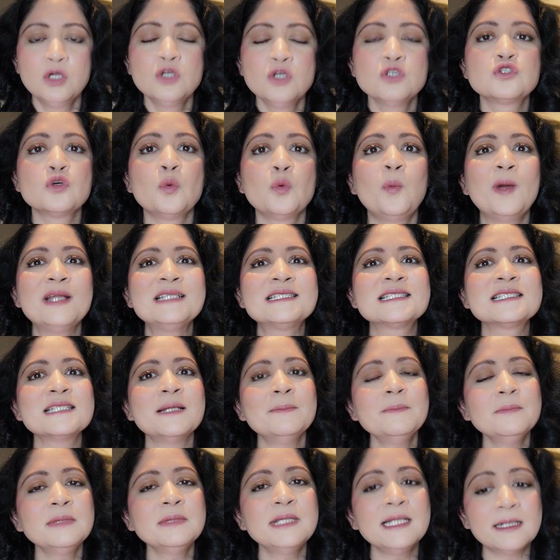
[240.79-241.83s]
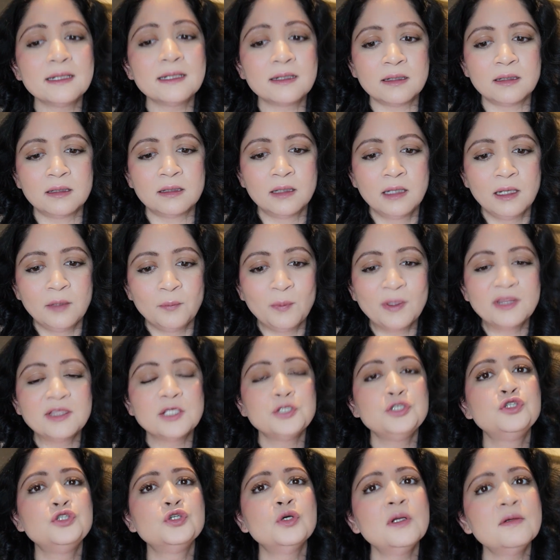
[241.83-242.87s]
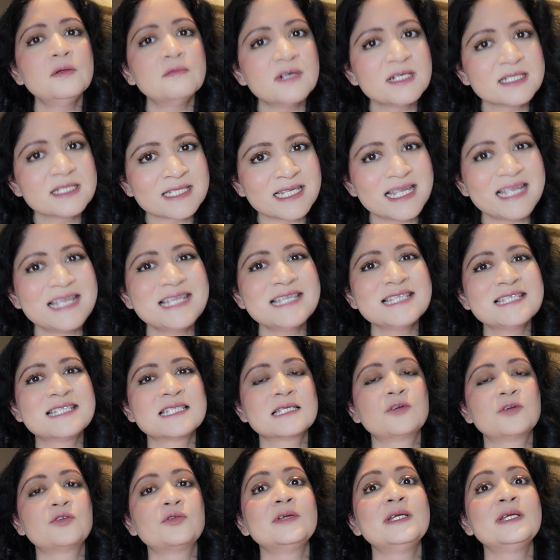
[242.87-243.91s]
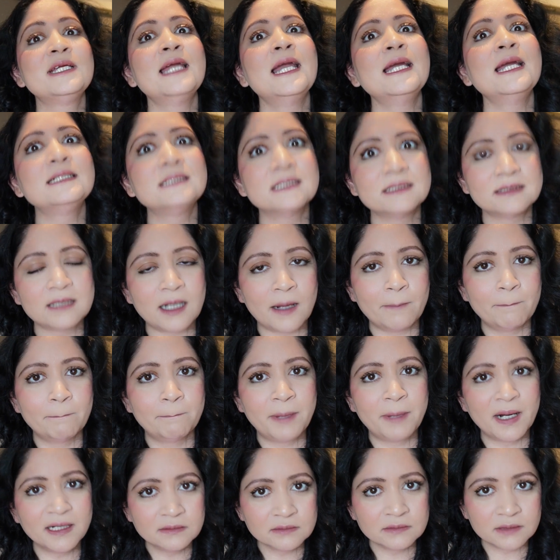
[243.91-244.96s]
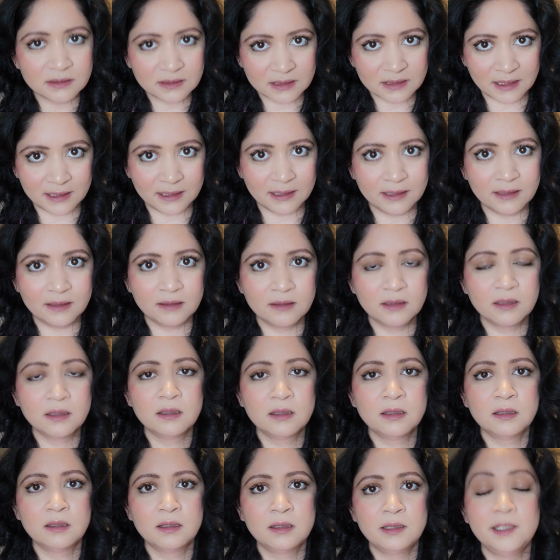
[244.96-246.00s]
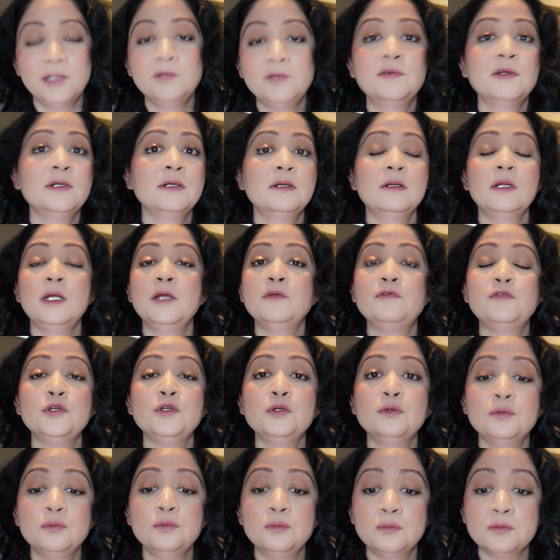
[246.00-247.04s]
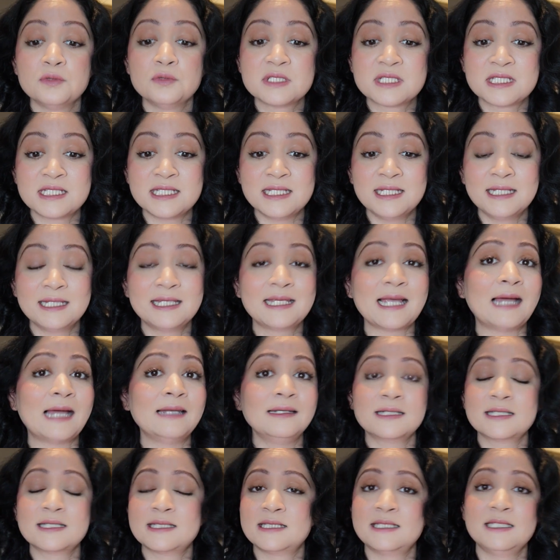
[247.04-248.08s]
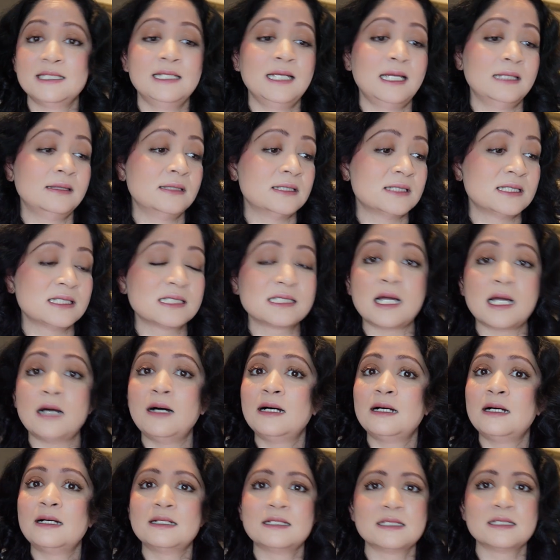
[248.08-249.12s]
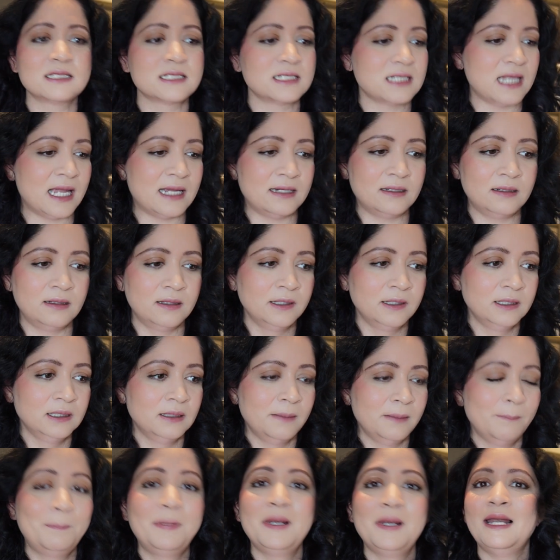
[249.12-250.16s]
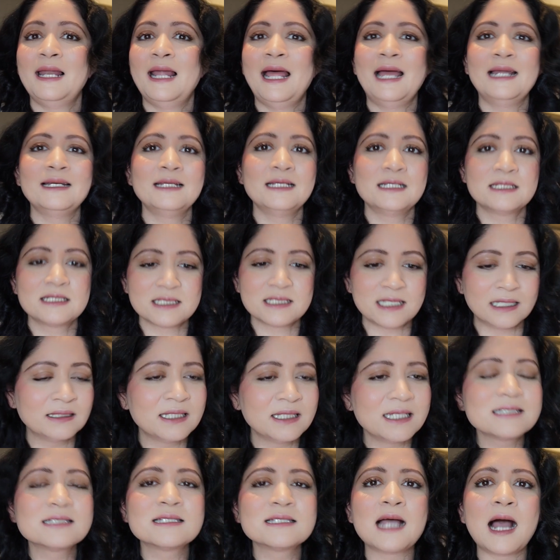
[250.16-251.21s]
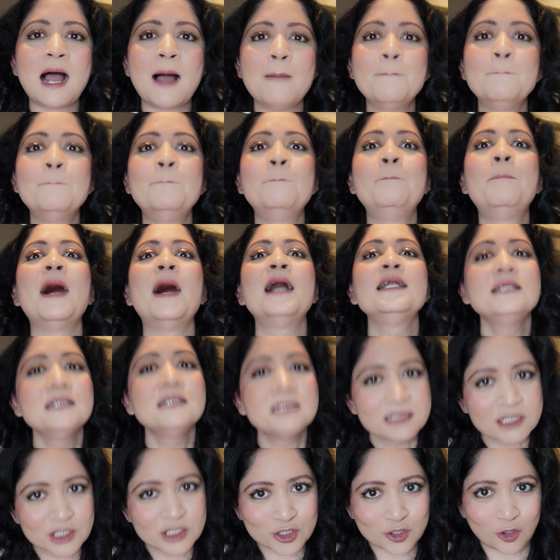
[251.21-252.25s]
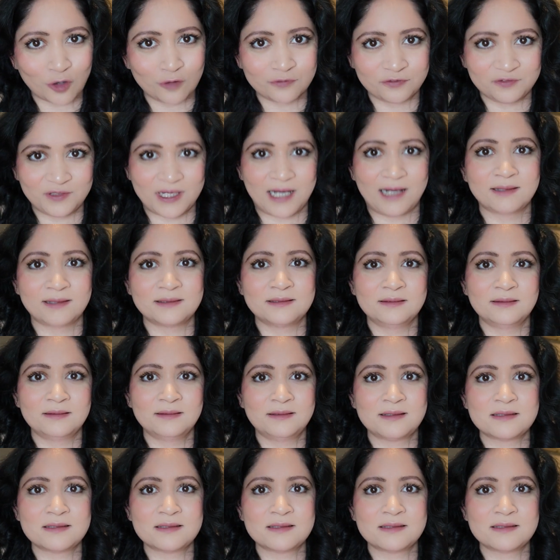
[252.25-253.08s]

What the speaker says: So when the universe is created abundantly, even if you see galaxy and the stars and planets, and there's abundance of that.